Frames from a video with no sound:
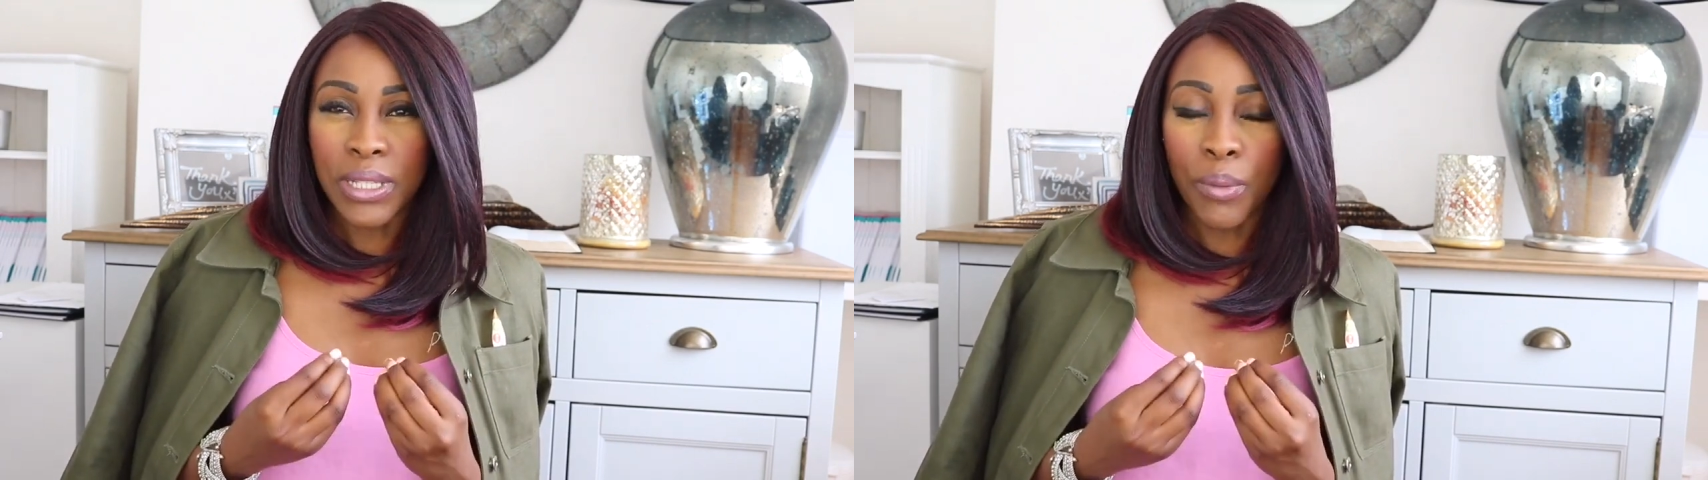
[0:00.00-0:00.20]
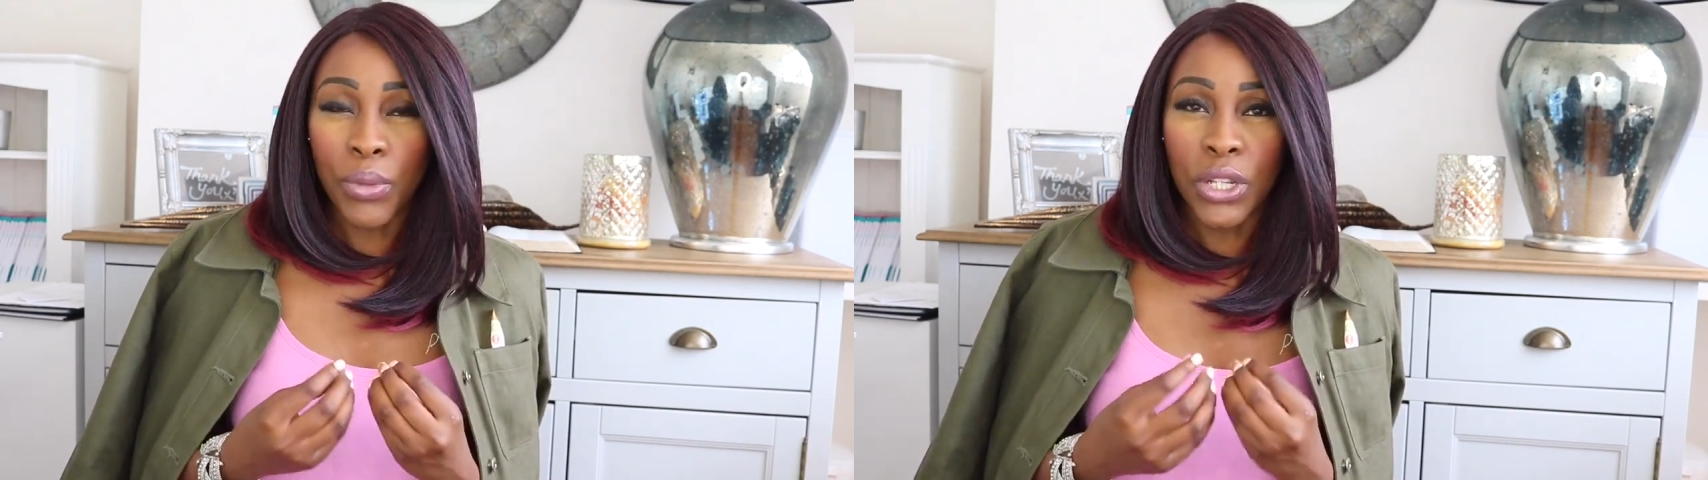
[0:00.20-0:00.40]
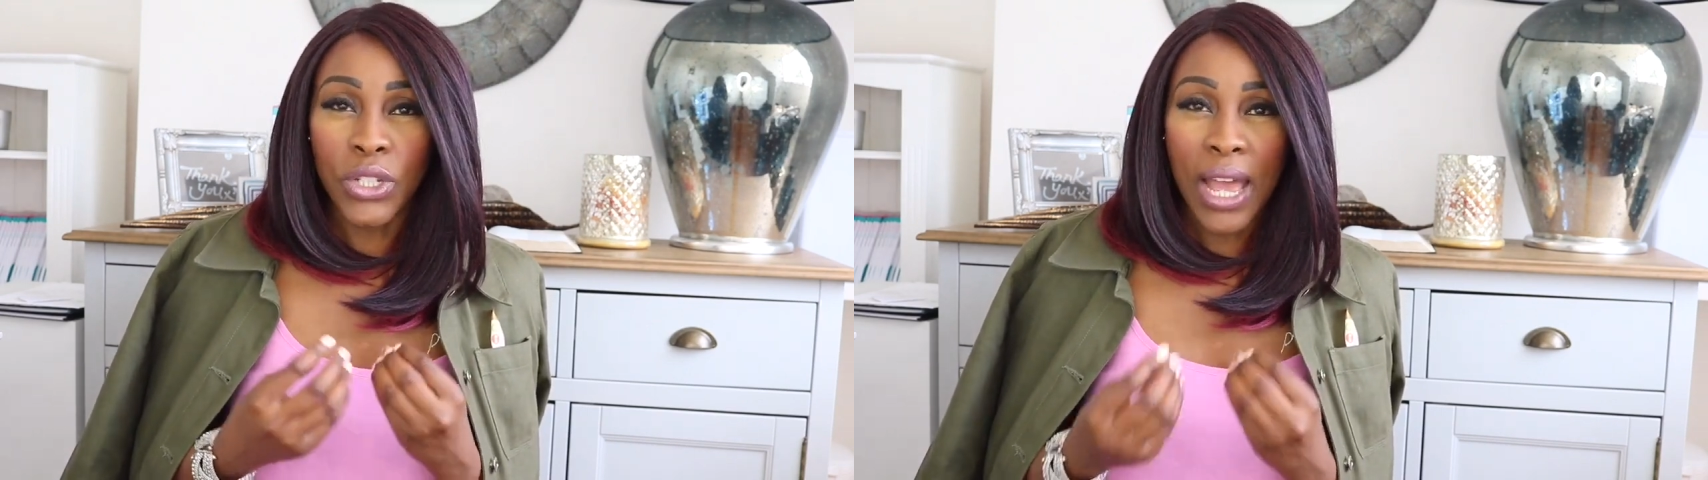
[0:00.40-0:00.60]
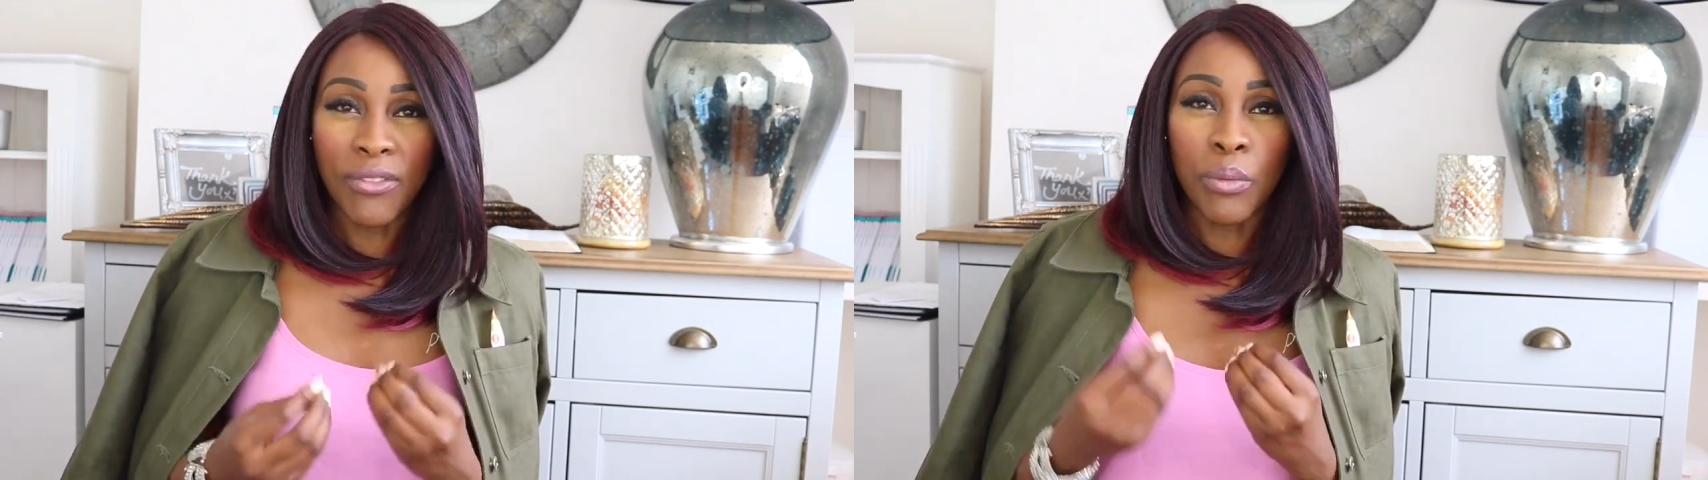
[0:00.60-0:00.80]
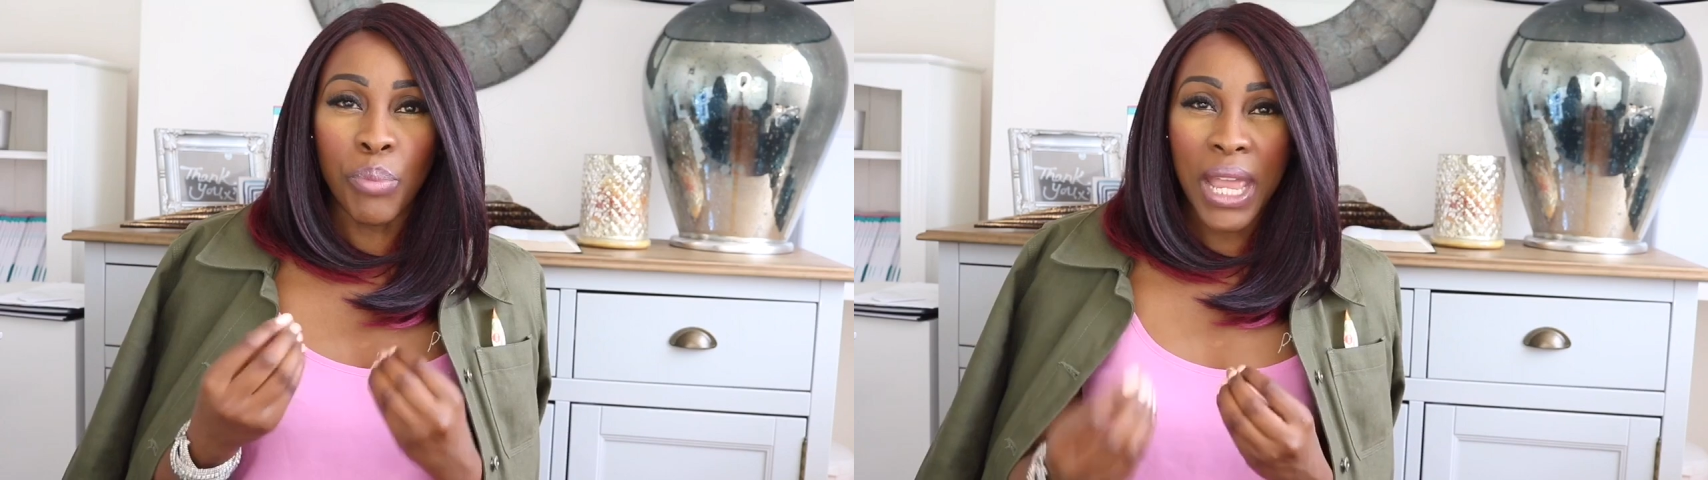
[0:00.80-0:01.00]
somebody to
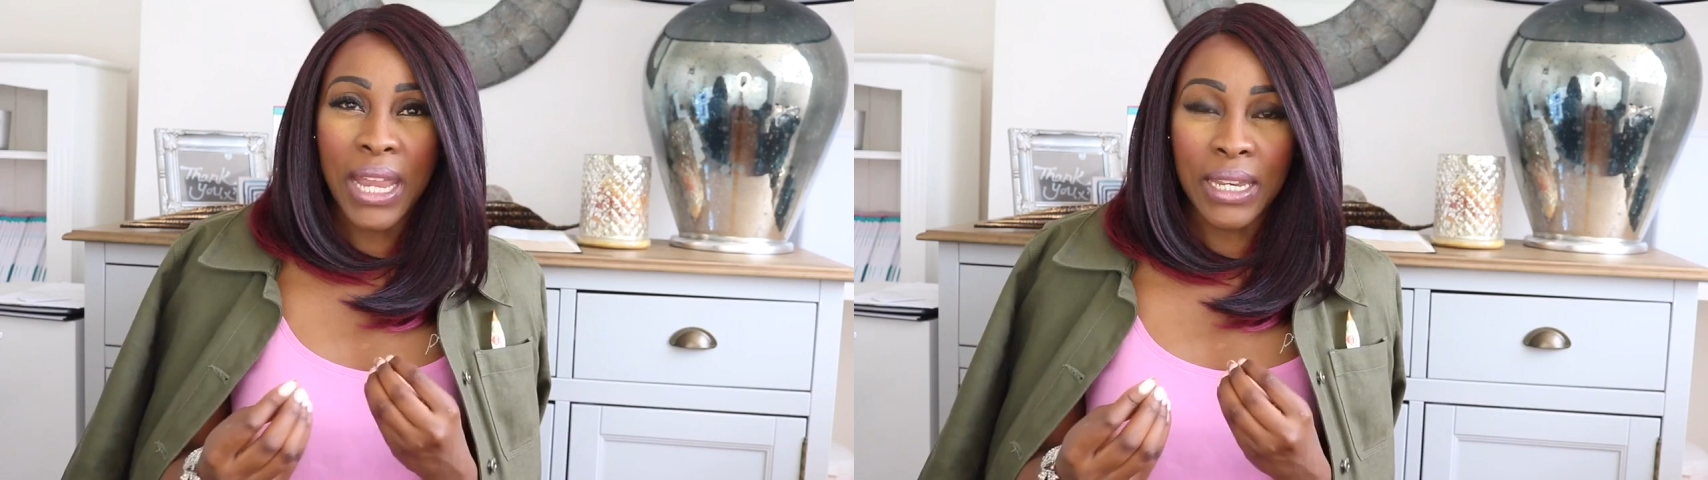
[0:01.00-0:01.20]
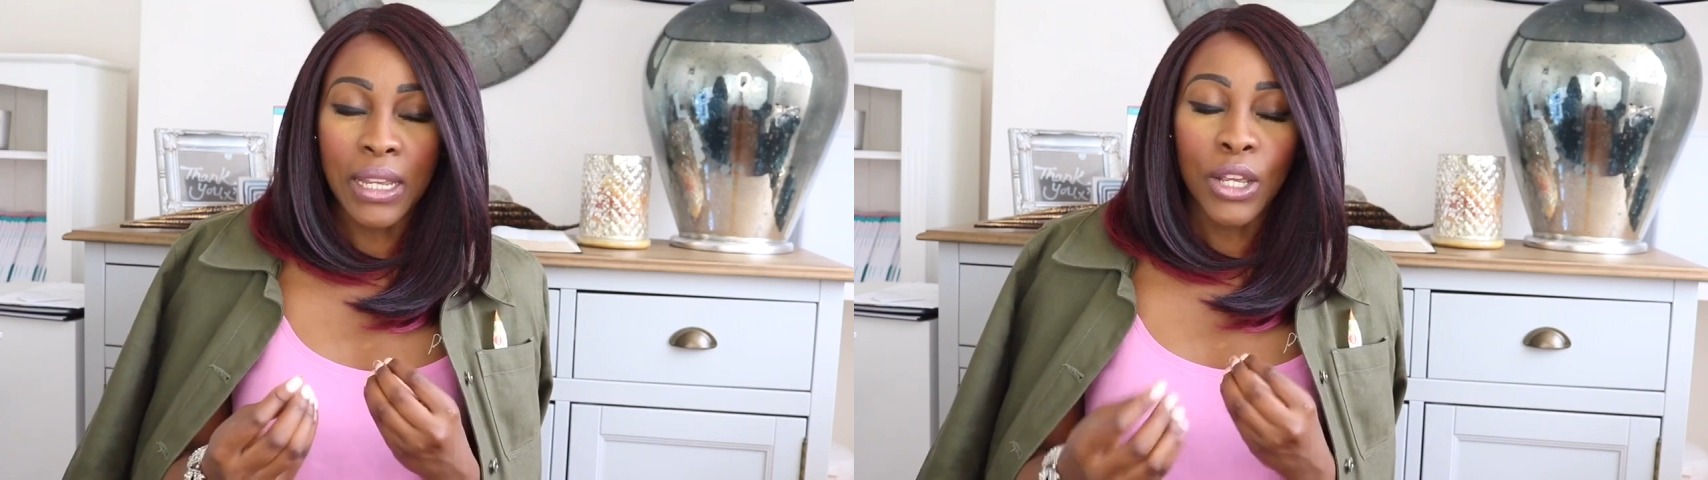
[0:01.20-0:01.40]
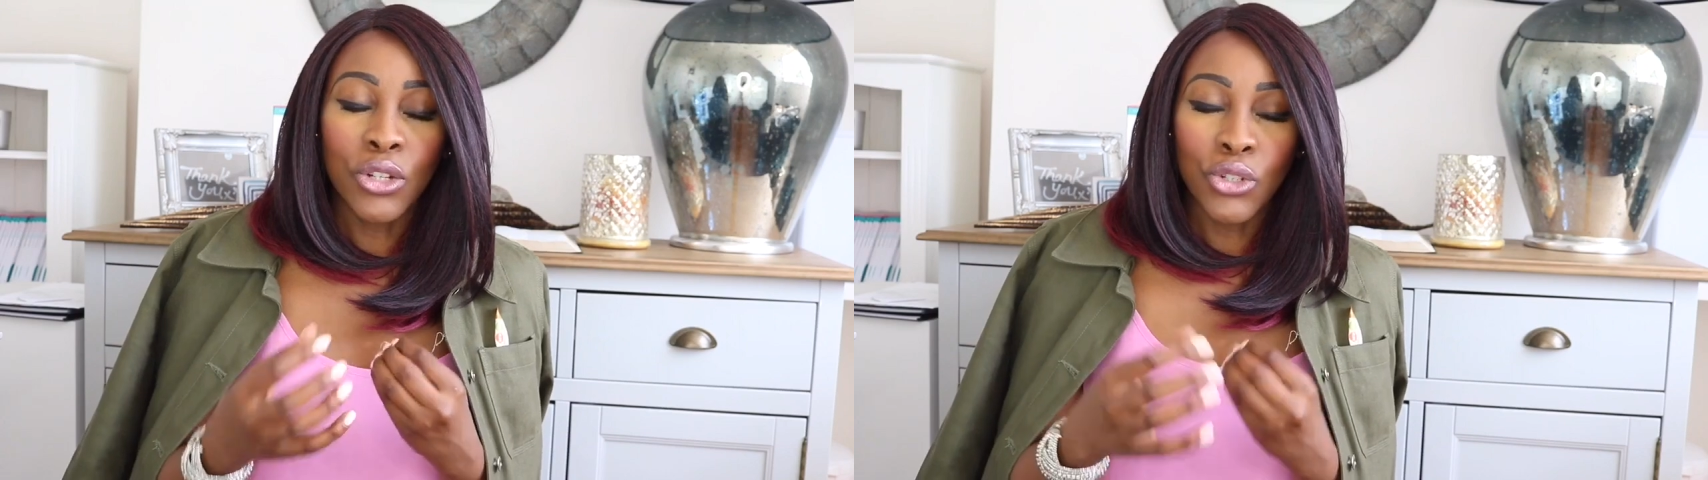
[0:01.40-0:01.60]
have the pin